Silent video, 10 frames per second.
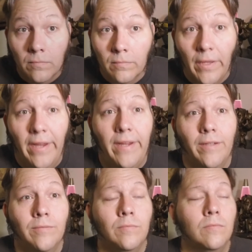Hey!
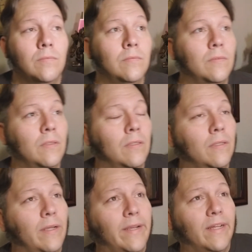
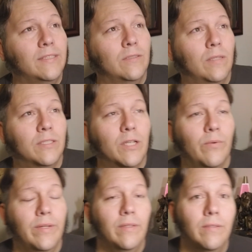Hey guys, how's it
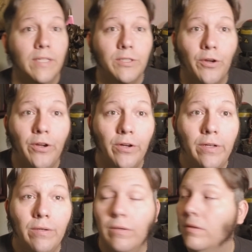going? Things are good.